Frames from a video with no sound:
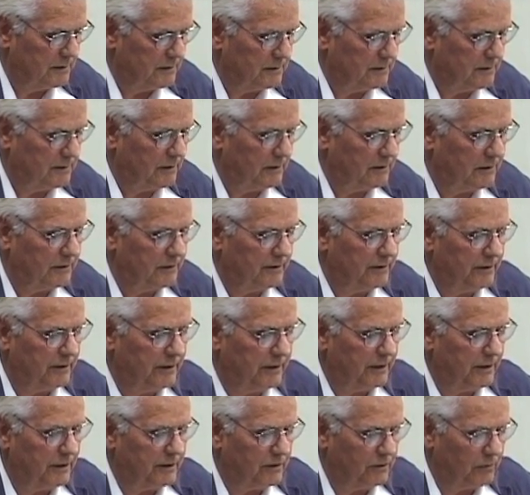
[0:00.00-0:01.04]
until the
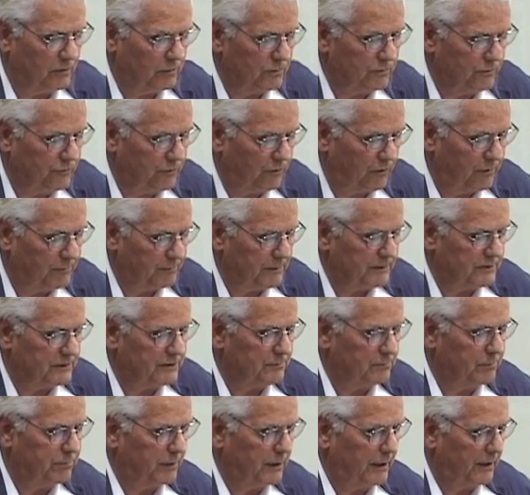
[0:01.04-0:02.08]
day gold trumpets
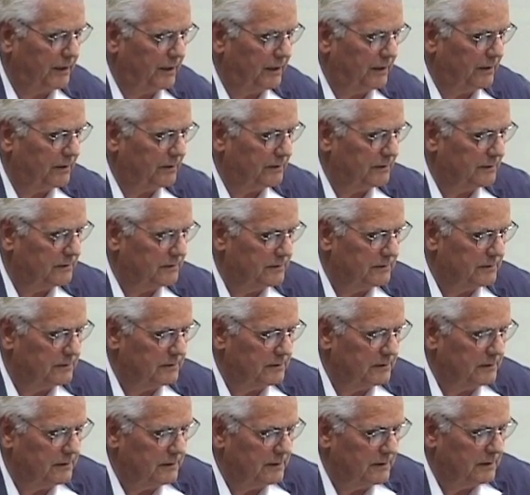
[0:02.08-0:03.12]
blare,
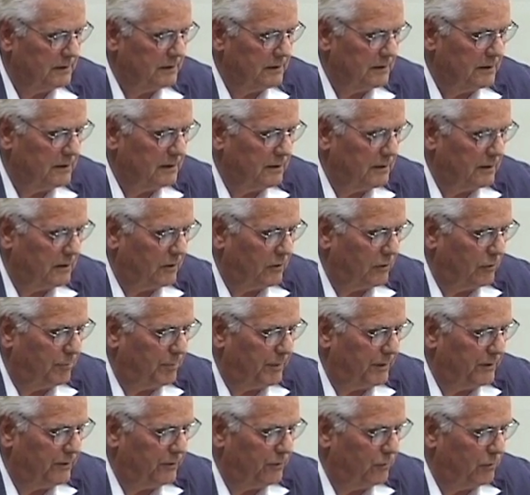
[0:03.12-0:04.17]

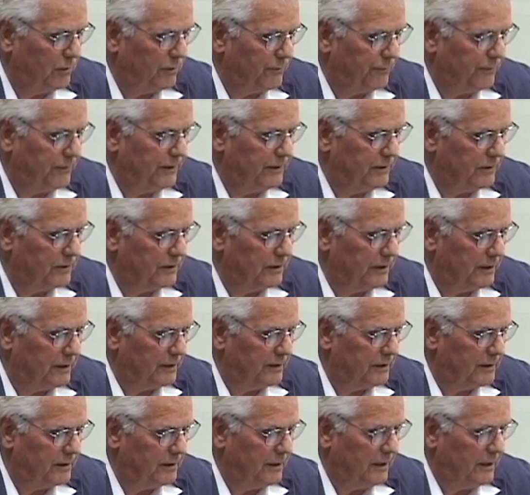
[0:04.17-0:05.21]
hoping you will feel
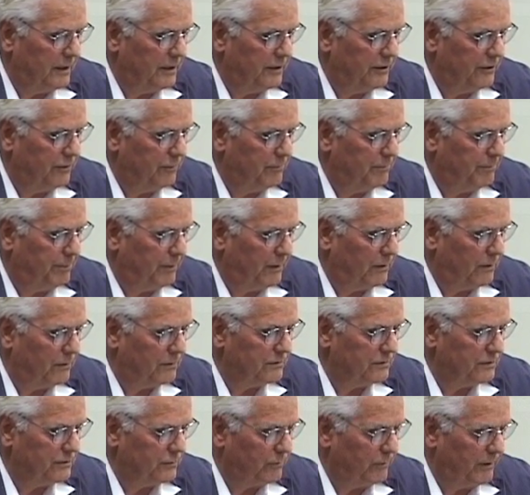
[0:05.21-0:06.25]
then your
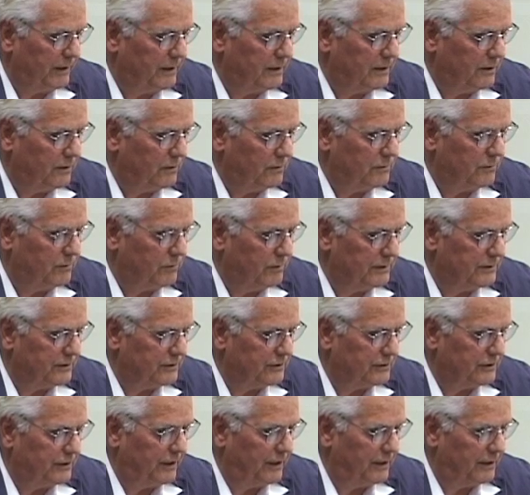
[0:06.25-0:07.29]
bones recoat with
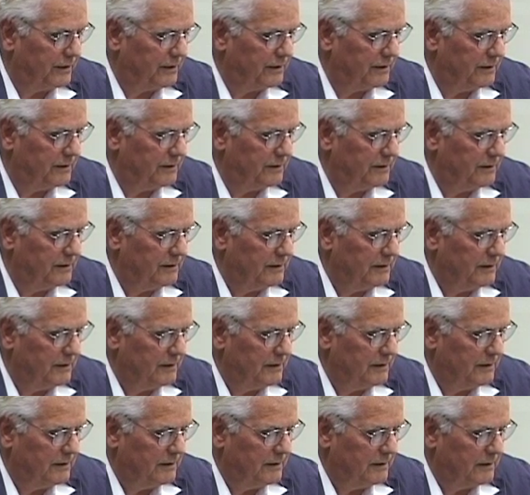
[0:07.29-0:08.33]
skin
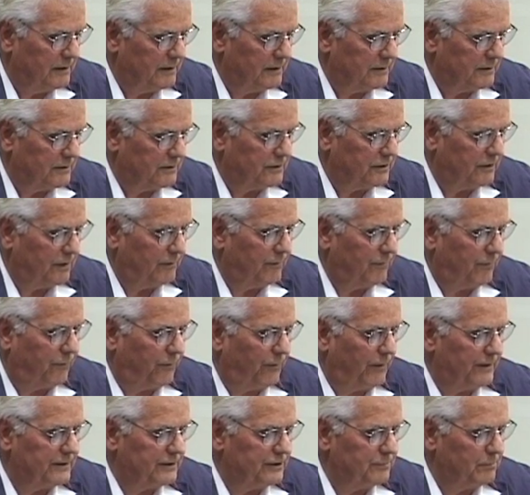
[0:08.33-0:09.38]
and some
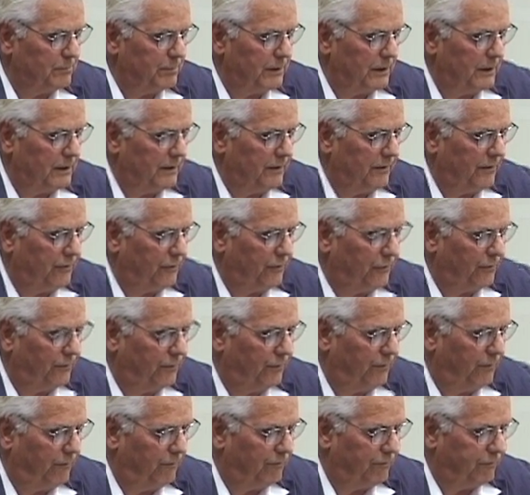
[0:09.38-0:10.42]
fresh blood
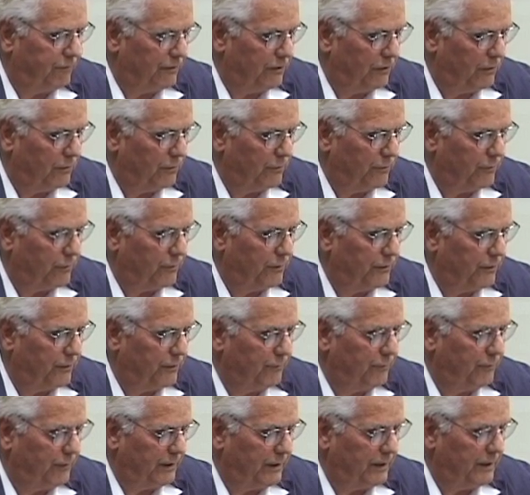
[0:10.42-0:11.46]
flow through
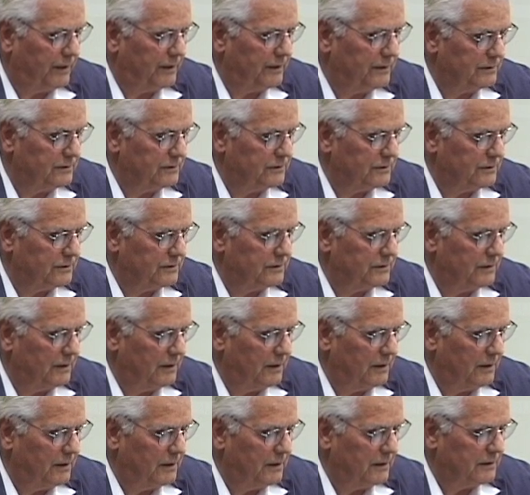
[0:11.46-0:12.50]
veins,
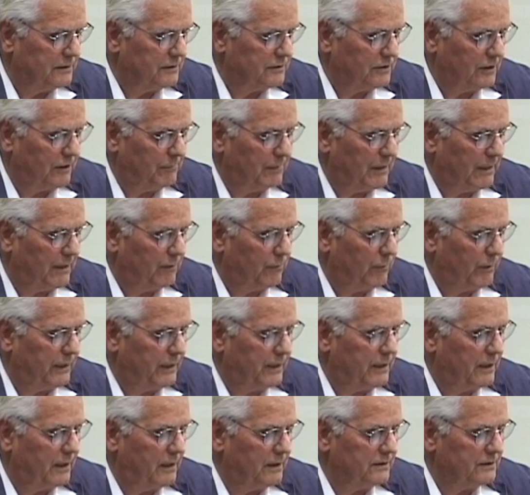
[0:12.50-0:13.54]
somehow
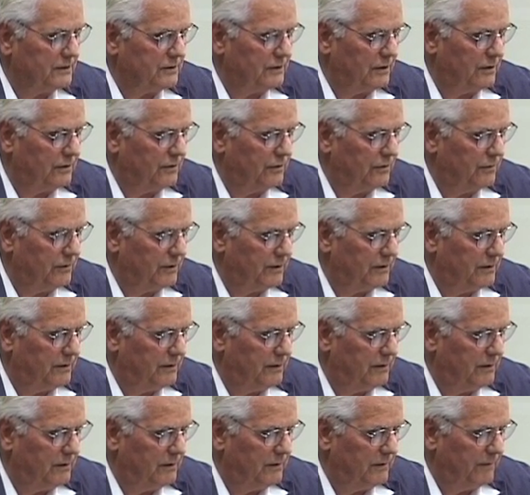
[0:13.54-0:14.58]

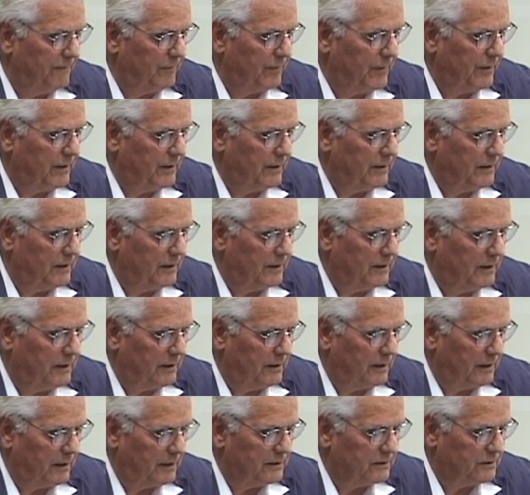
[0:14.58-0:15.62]
reconstituted,
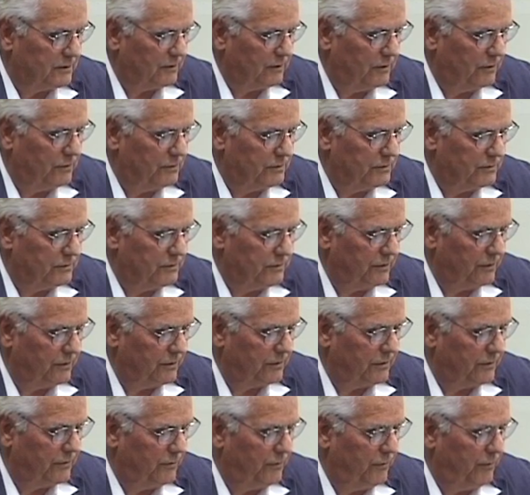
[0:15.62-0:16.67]
as loose
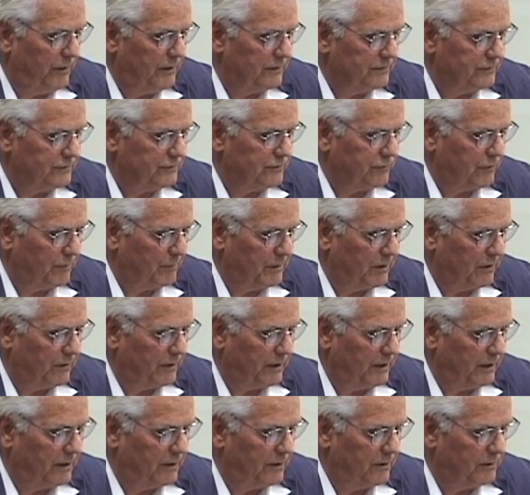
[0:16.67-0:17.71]
dirt drifts from your
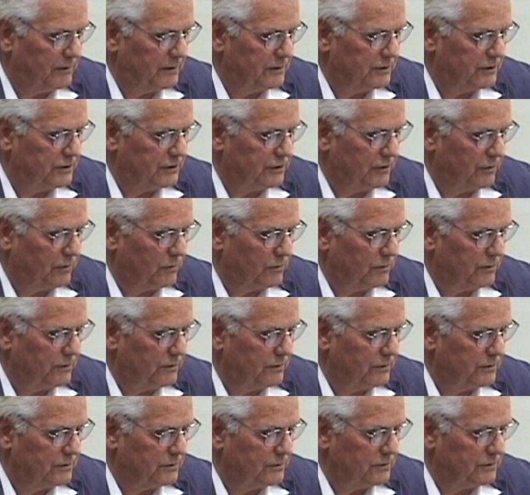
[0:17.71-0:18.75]
hair and
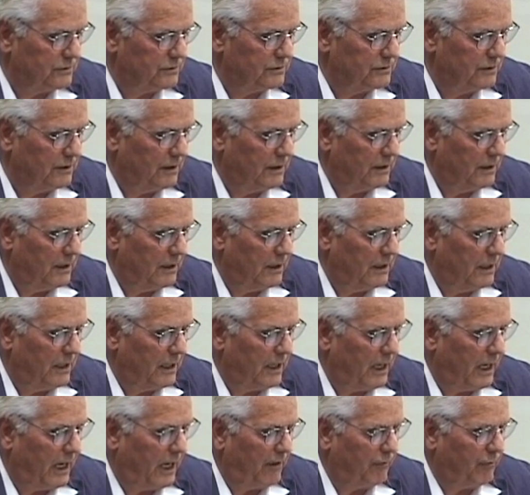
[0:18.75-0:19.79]
shoulders,
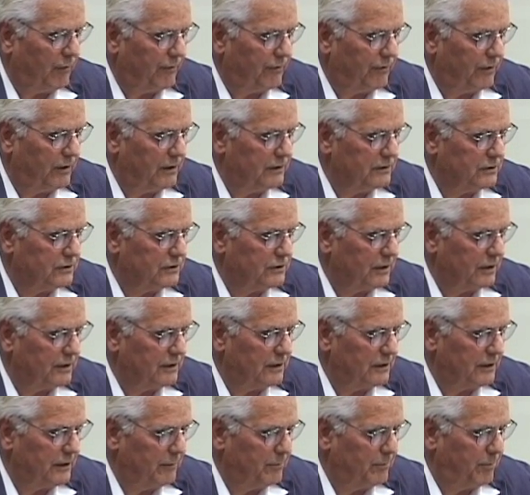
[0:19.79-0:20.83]
everything
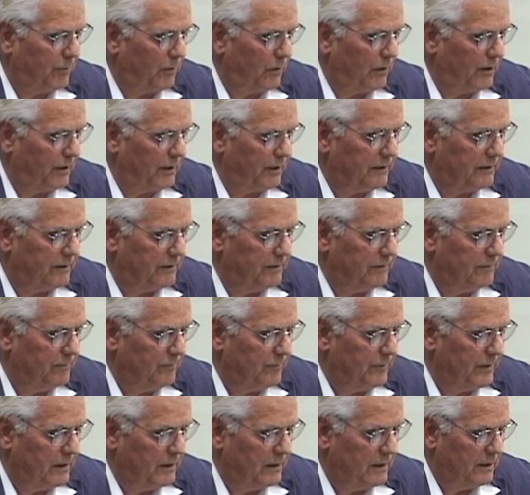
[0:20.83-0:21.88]
suddenly bright,
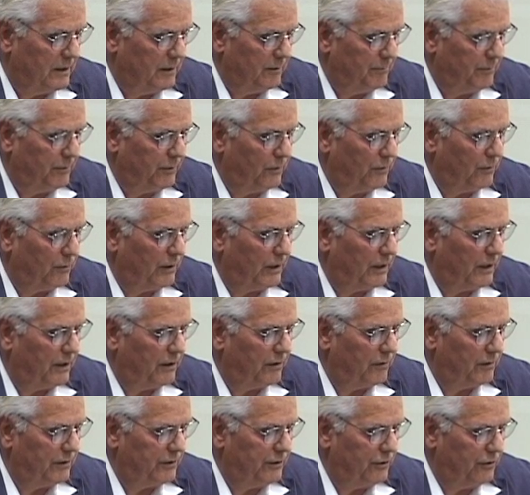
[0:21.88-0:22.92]
pure
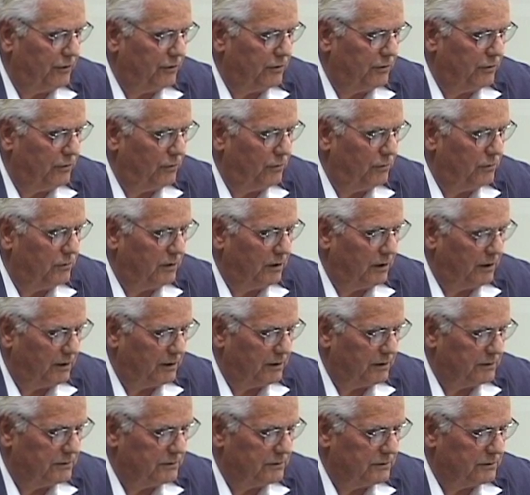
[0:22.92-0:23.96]
air in your new
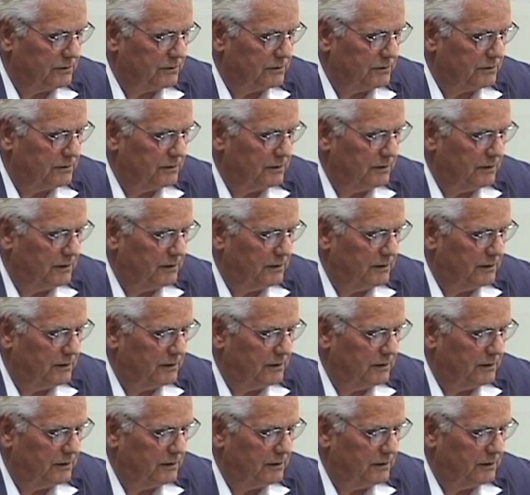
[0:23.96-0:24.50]
lungs.